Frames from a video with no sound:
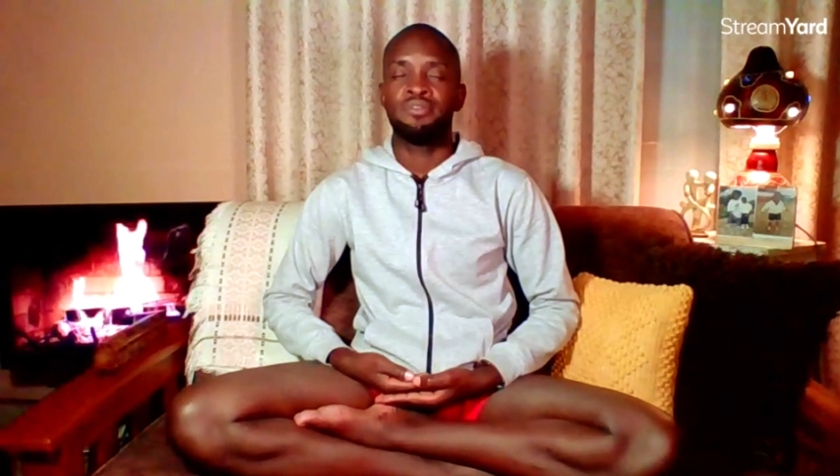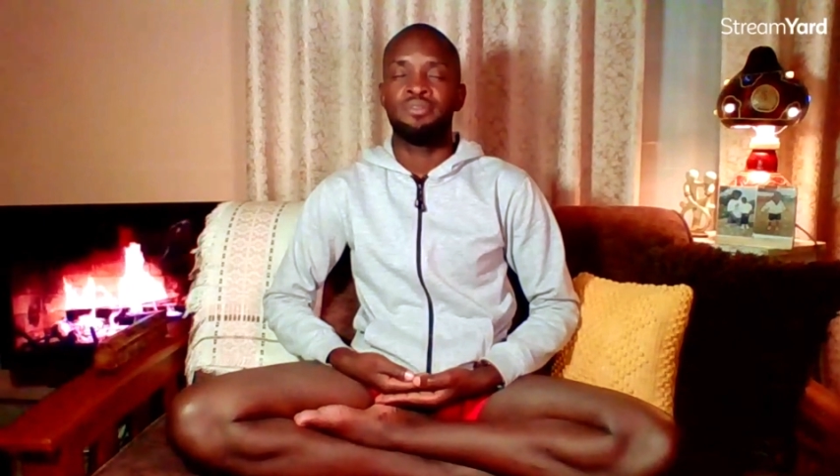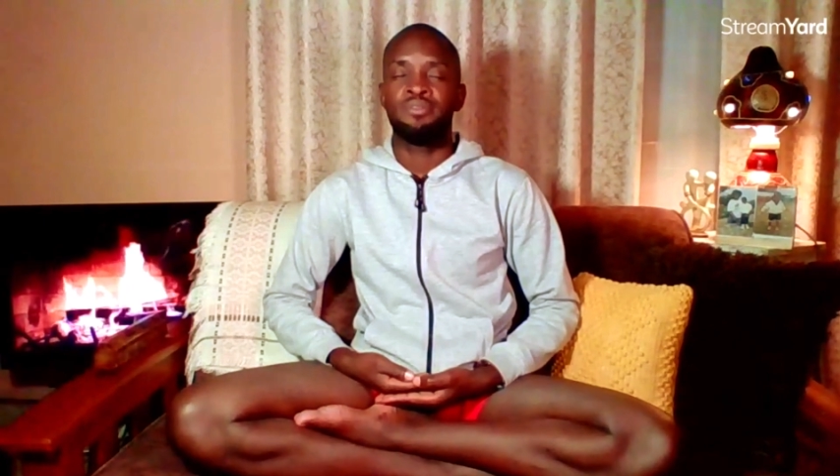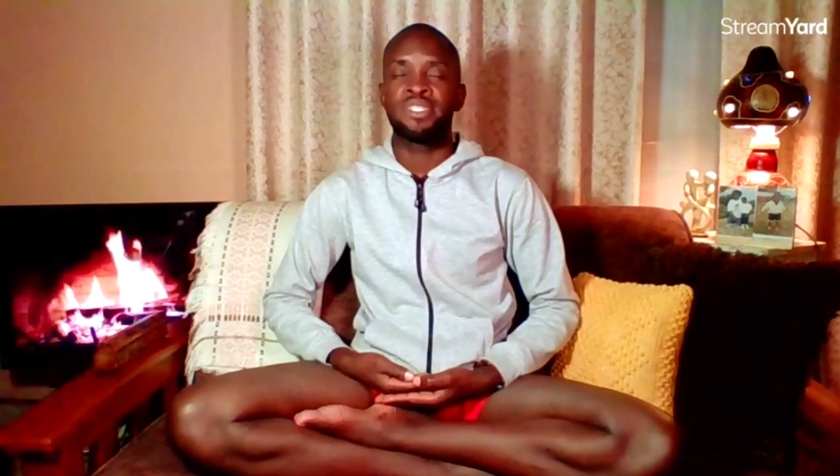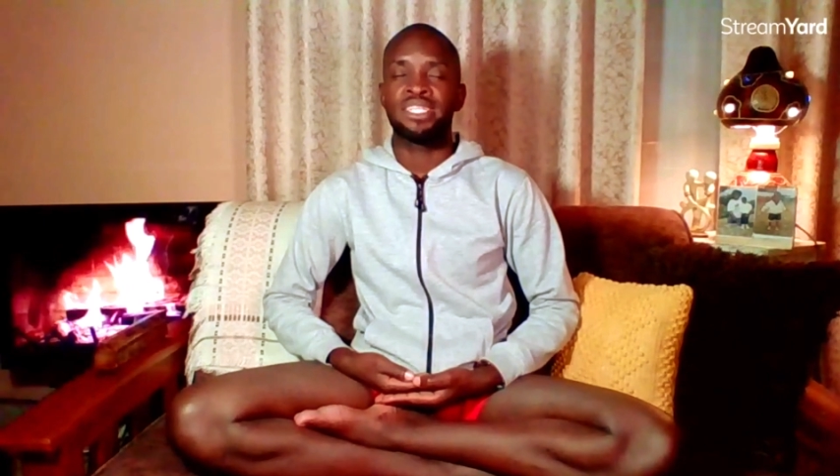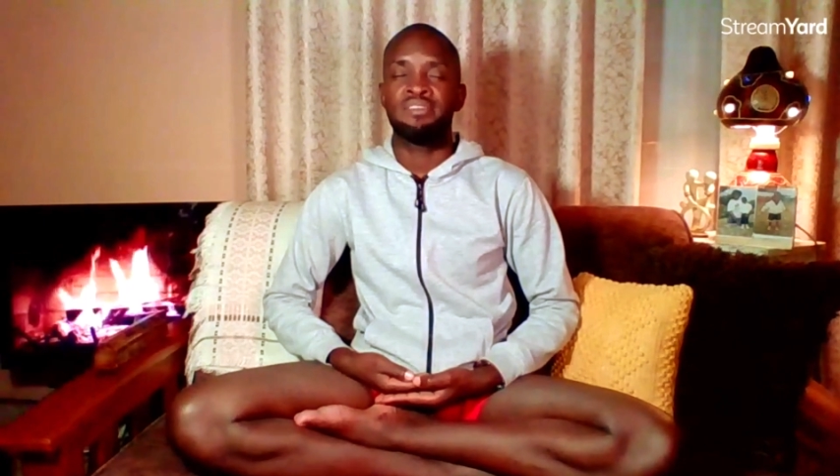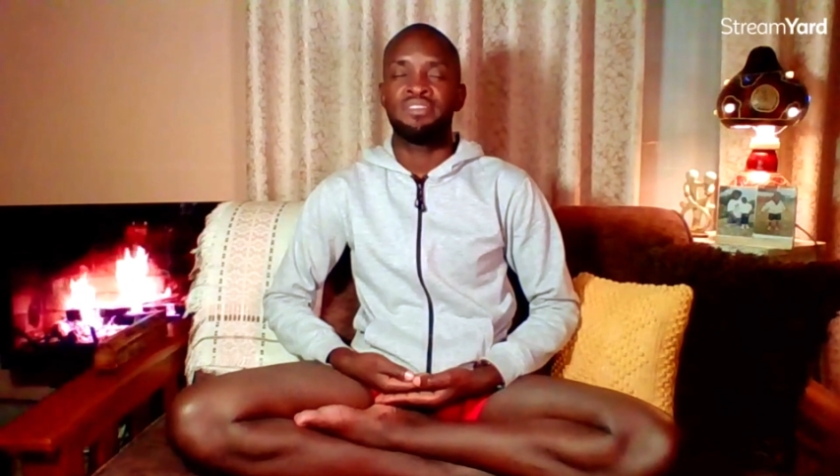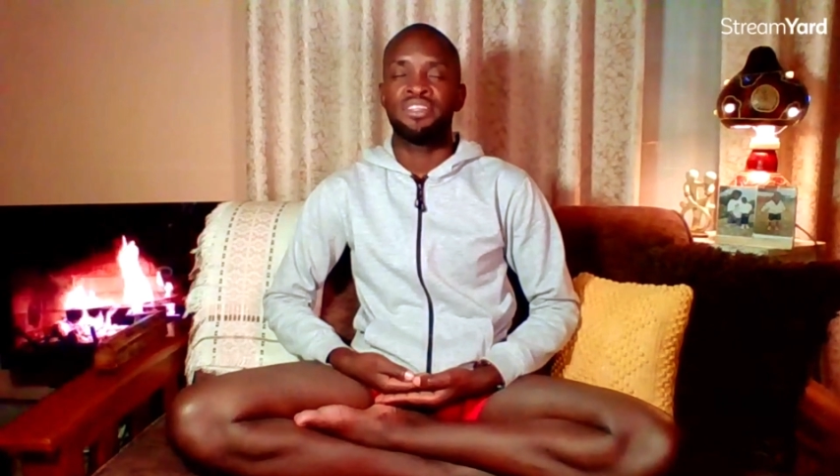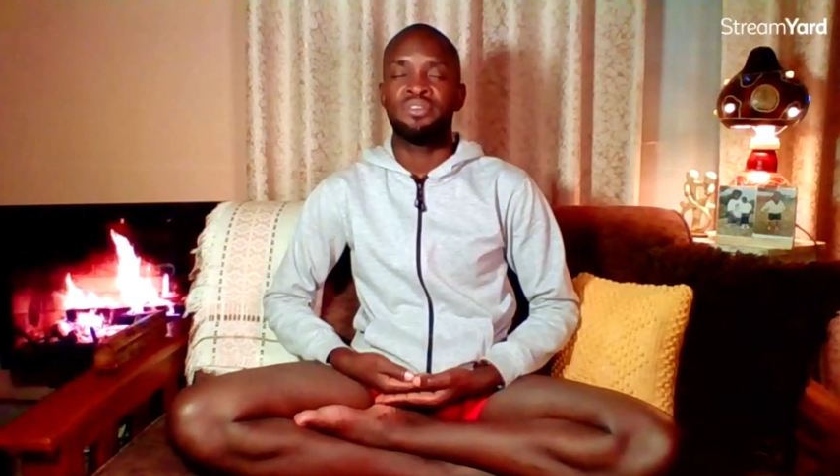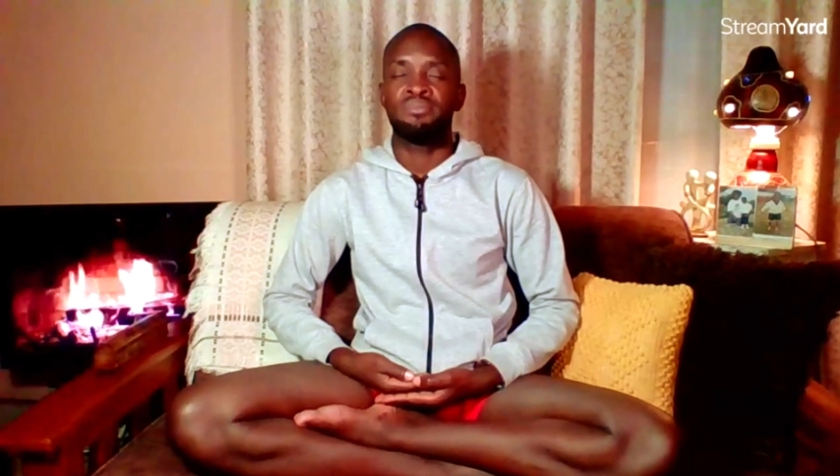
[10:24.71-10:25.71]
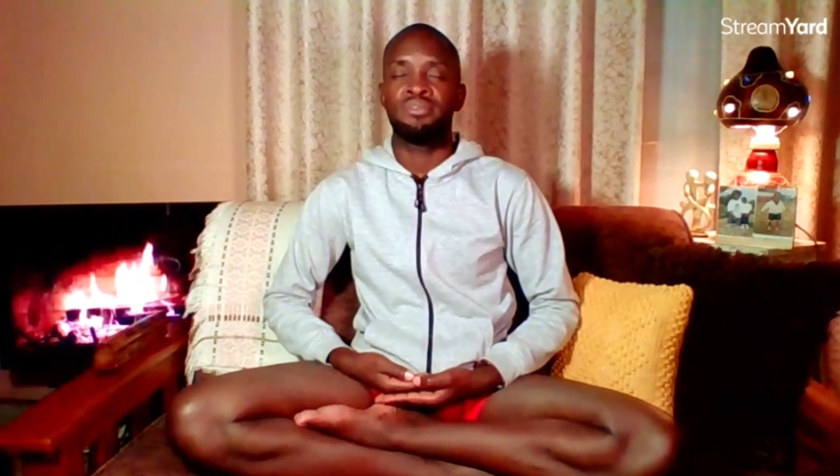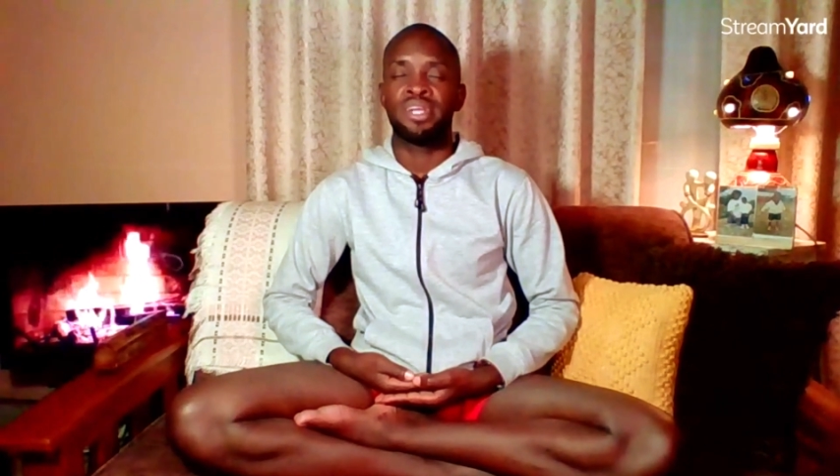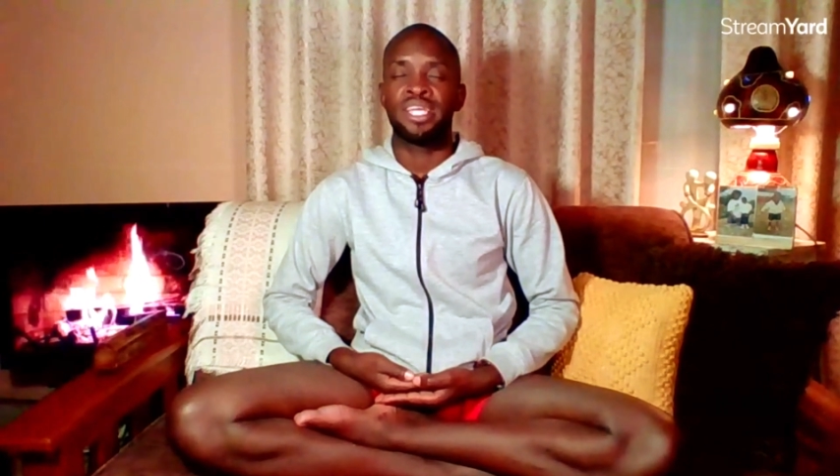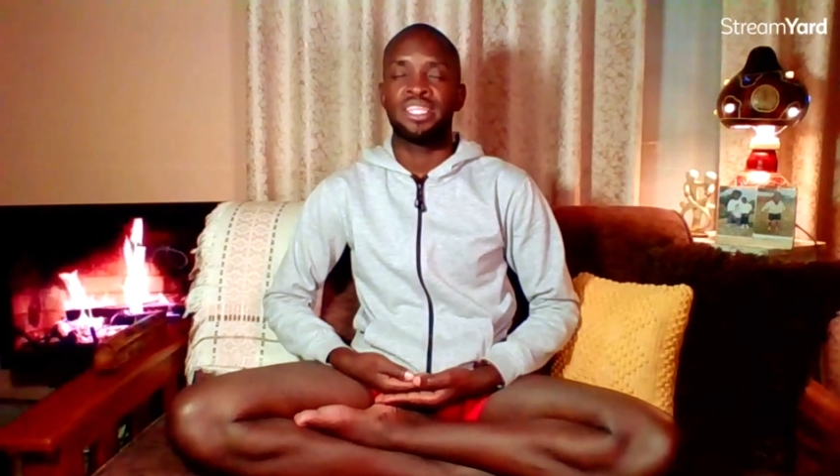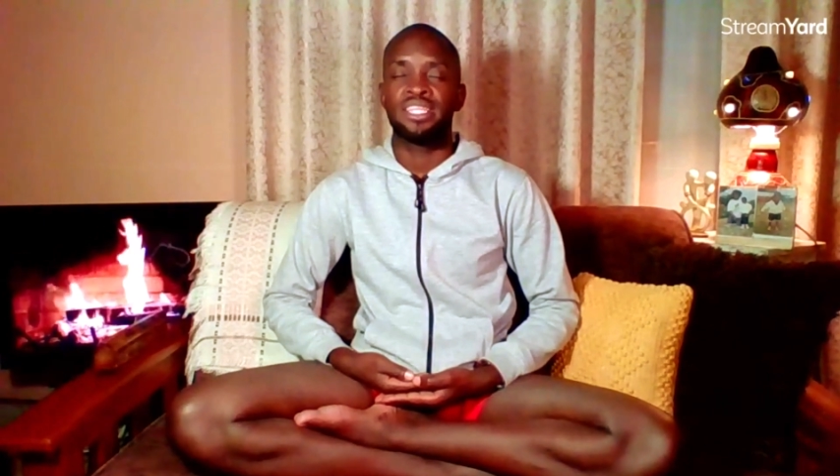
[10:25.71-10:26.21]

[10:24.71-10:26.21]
observing your breath.